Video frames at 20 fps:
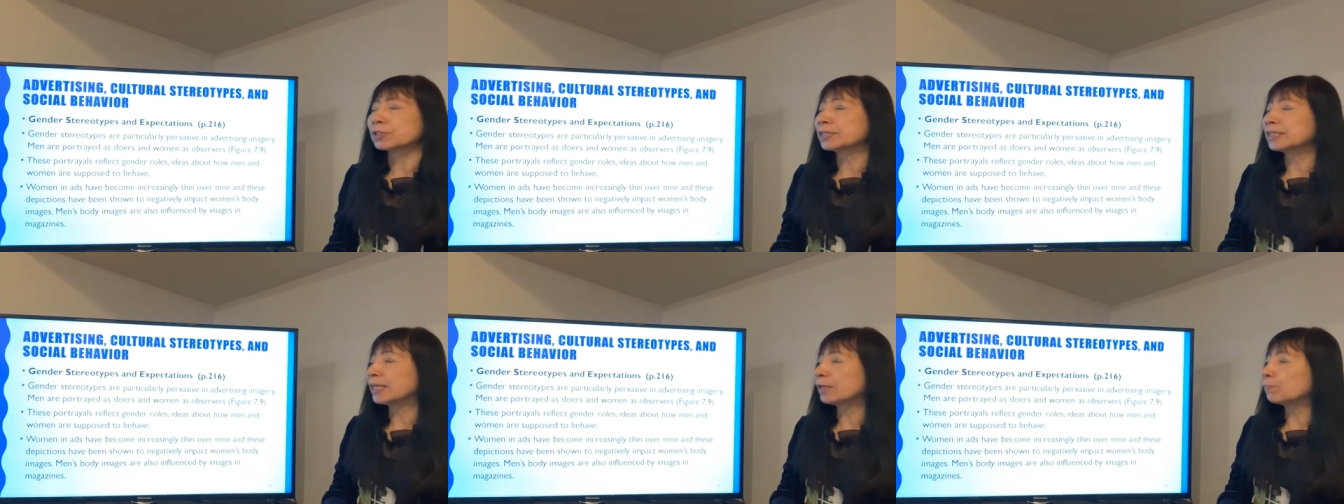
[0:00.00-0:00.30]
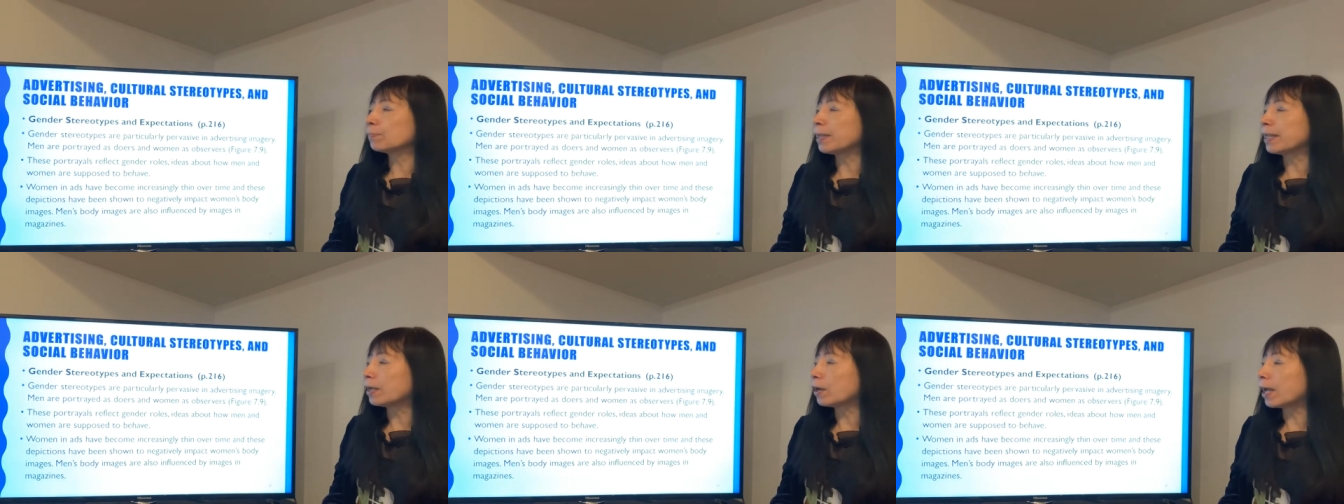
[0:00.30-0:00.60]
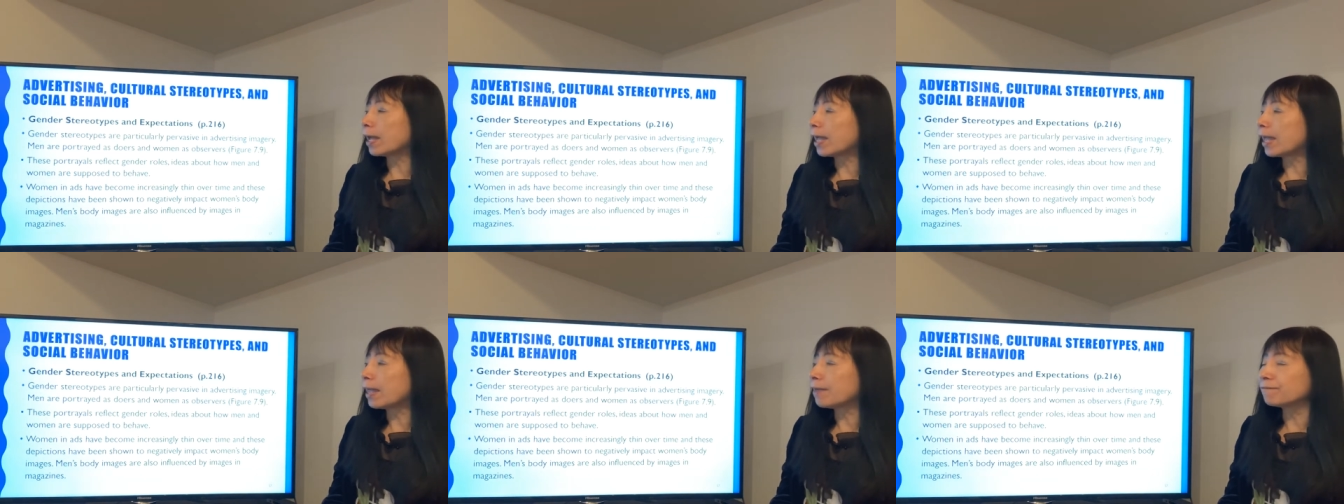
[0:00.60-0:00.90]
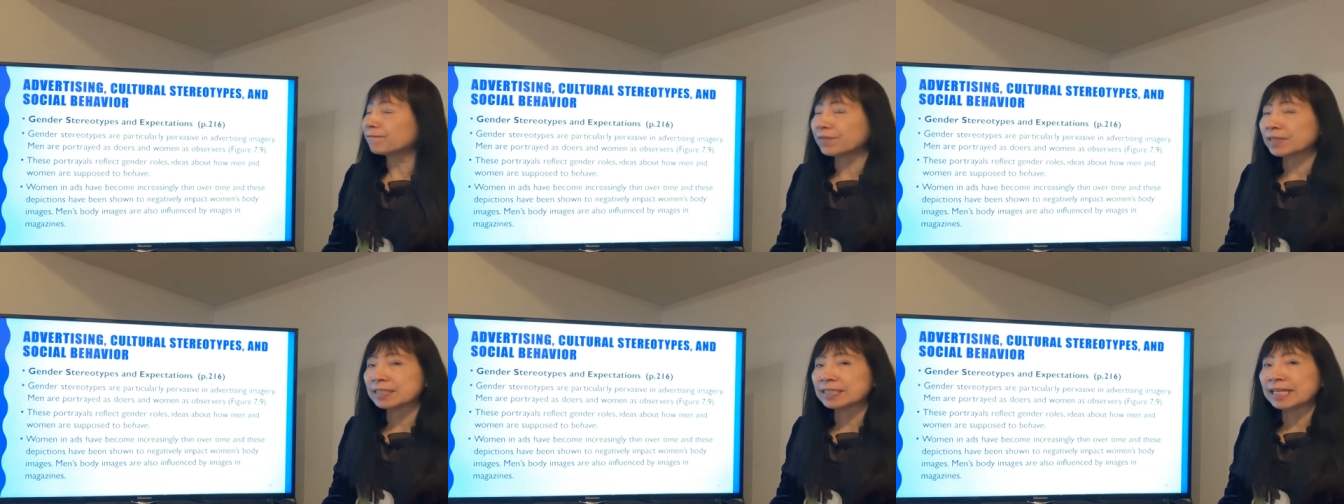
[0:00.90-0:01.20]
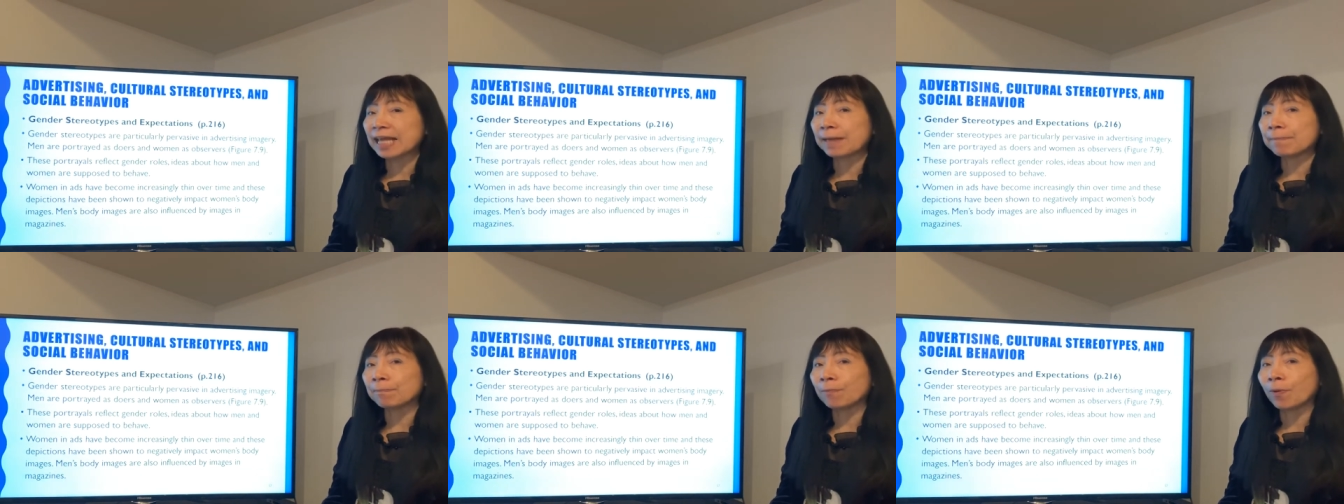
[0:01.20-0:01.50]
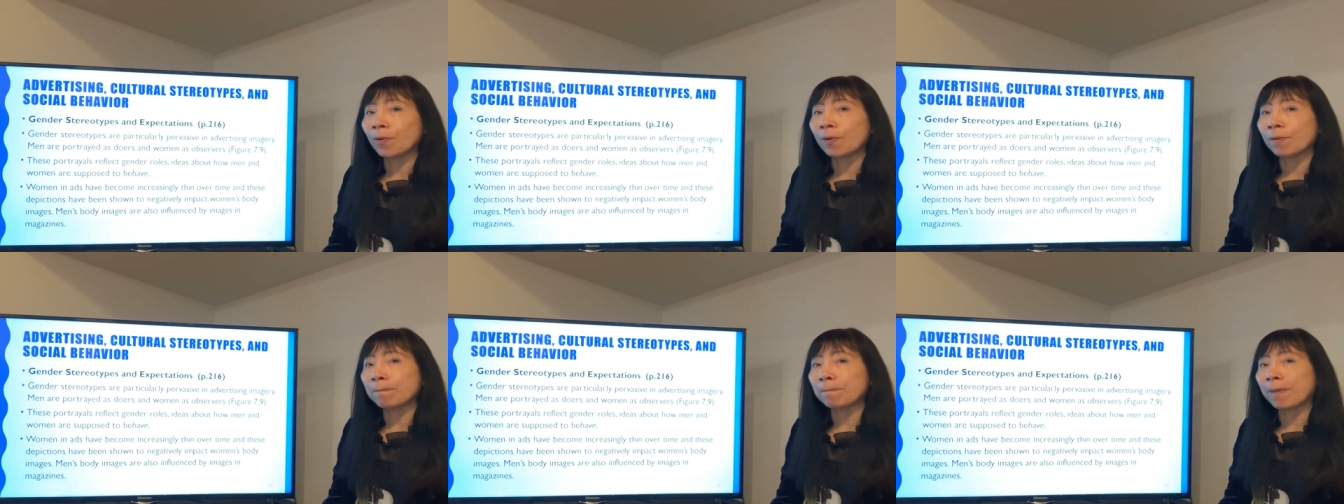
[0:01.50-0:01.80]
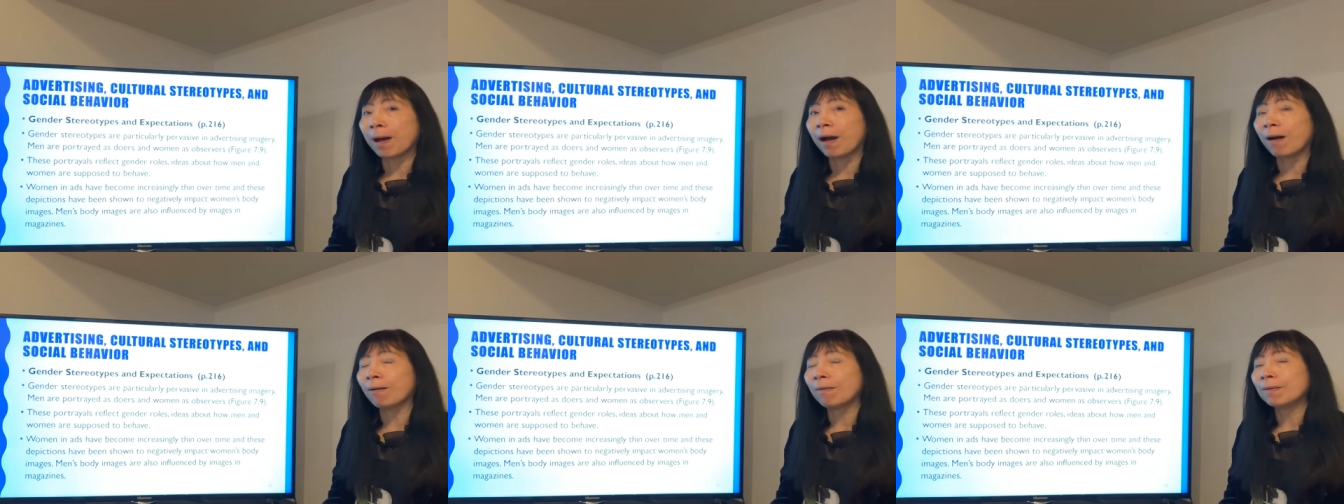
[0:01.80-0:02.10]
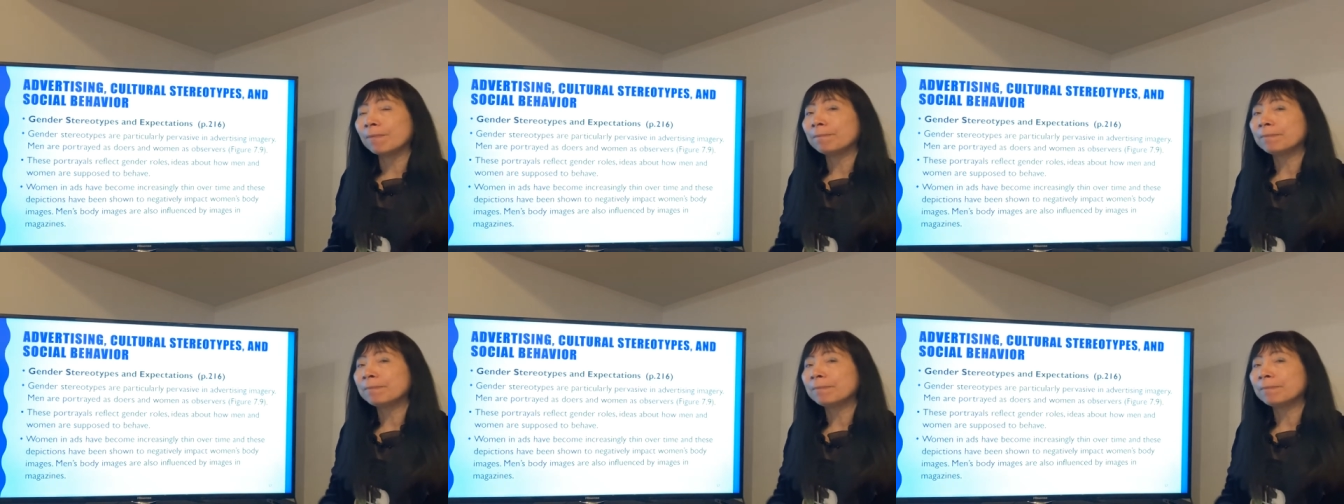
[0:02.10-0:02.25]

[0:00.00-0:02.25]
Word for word: They may emphasize more about,